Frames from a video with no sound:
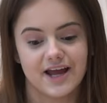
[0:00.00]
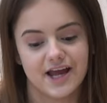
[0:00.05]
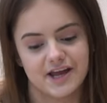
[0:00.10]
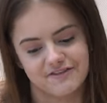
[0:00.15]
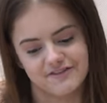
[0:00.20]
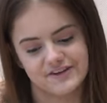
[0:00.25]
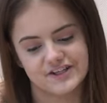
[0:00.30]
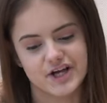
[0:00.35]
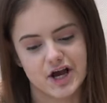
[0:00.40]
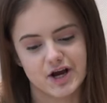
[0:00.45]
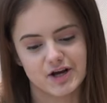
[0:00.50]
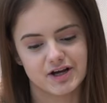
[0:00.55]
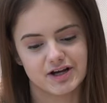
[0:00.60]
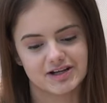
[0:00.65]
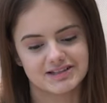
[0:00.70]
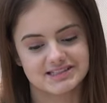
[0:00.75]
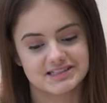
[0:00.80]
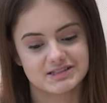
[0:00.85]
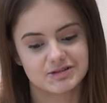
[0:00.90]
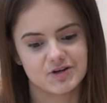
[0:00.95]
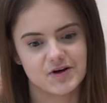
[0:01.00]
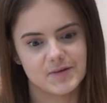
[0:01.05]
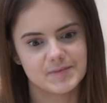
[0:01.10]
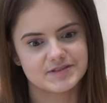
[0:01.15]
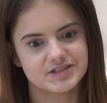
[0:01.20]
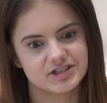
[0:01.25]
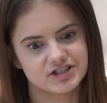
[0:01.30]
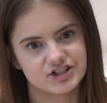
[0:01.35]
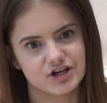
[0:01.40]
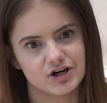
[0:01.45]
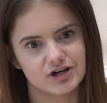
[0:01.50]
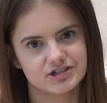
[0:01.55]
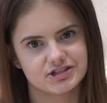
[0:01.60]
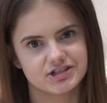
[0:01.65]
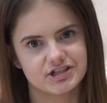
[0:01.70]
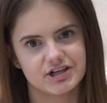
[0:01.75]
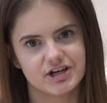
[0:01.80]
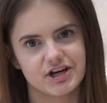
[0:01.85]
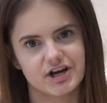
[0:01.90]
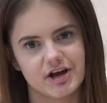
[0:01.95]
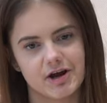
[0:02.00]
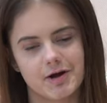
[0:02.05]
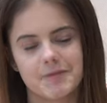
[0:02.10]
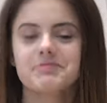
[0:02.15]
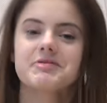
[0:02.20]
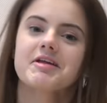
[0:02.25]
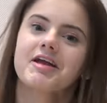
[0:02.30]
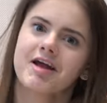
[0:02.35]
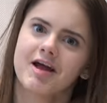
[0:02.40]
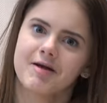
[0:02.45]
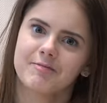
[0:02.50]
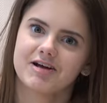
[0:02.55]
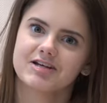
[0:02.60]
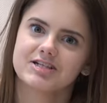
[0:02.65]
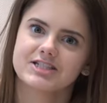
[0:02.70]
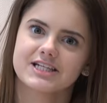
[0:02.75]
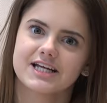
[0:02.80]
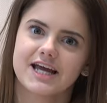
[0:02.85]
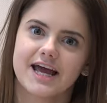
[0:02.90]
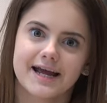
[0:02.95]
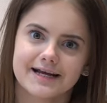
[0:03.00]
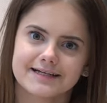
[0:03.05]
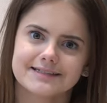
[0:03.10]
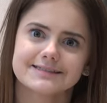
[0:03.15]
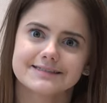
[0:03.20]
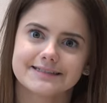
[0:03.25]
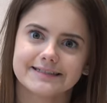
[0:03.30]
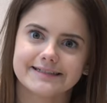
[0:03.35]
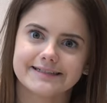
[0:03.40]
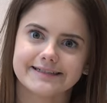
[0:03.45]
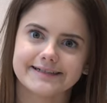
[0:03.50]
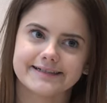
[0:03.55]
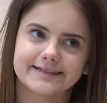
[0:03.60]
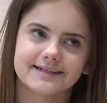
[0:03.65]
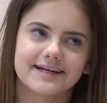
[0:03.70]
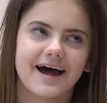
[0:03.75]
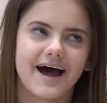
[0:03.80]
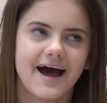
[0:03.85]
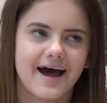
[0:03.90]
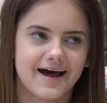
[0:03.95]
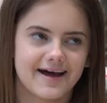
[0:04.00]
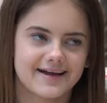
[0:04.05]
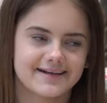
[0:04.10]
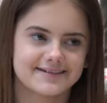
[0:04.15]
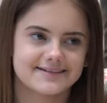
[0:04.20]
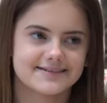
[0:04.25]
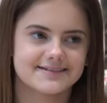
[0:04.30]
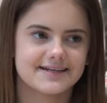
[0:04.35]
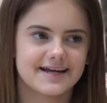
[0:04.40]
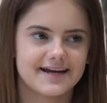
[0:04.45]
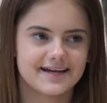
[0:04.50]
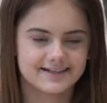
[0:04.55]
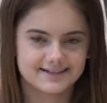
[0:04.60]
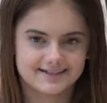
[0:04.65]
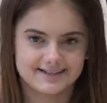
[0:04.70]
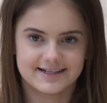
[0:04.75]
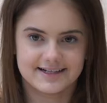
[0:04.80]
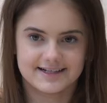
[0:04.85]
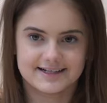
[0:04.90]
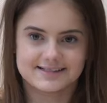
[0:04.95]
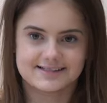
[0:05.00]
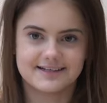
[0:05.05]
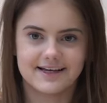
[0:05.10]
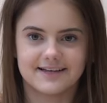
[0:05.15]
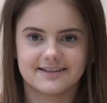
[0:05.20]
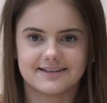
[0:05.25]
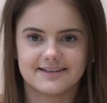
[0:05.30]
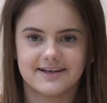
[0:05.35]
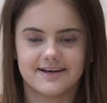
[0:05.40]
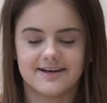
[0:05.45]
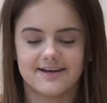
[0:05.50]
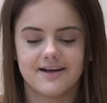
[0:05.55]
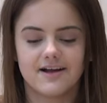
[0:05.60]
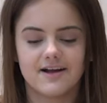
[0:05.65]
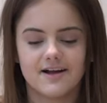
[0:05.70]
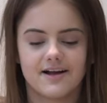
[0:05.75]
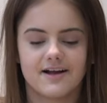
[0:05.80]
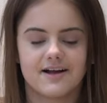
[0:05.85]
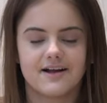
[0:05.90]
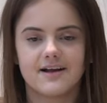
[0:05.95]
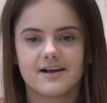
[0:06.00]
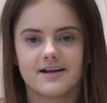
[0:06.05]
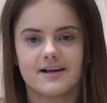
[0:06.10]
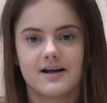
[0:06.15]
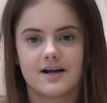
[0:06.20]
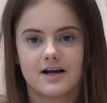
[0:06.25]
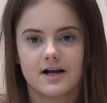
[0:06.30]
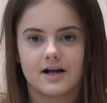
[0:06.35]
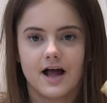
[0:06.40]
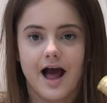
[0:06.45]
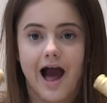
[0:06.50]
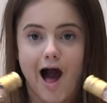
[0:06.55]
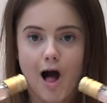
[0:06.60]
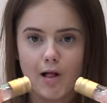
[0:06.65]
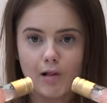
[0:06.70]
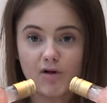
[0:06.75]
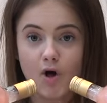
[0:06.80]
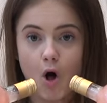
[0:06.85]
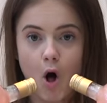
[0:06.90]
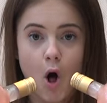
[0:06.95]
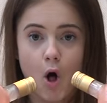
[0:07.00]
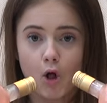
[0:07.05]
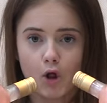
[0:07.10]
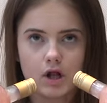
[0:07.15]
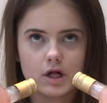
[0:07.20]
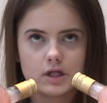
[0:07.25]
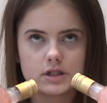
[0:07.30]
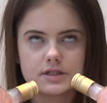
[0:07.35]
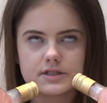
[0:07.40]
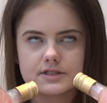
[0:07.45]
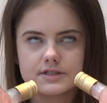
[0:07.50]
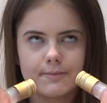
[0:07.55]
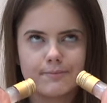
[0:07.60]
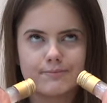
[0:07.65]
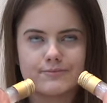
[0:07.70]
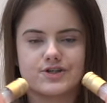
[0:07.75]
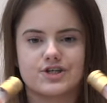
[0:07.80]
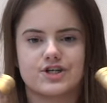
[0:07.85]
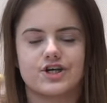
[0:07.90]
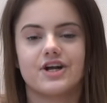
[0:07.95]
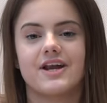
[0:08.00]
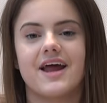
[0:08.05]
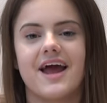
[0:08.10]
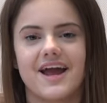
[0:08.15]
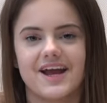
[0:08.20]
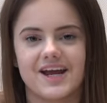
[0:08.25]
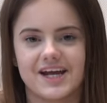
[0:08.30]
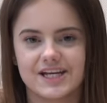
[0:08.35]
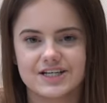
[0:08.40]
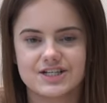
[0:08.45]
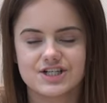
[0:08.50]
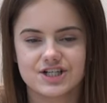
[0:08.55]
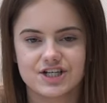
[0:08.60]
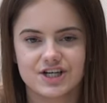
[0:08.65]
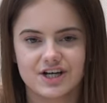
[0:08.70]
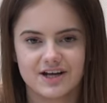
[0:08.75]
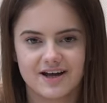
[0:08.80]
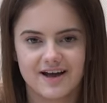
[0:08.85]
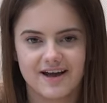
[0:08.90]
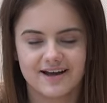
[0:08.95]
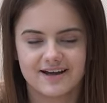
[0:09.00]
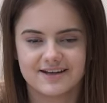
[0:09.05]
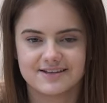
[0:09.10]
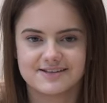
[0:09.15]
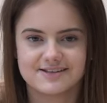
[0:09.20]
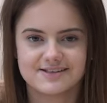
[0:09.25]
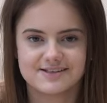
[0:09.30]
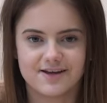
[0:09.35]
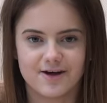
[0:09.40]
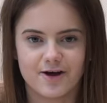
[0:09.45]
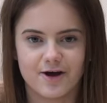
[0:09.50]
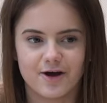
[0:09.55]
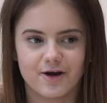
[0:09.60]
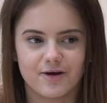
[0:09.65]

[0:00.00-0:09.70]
if you don't know, this will come as a shock to you. I'm actually 18, and 18 is like the alcohol consumption age, and so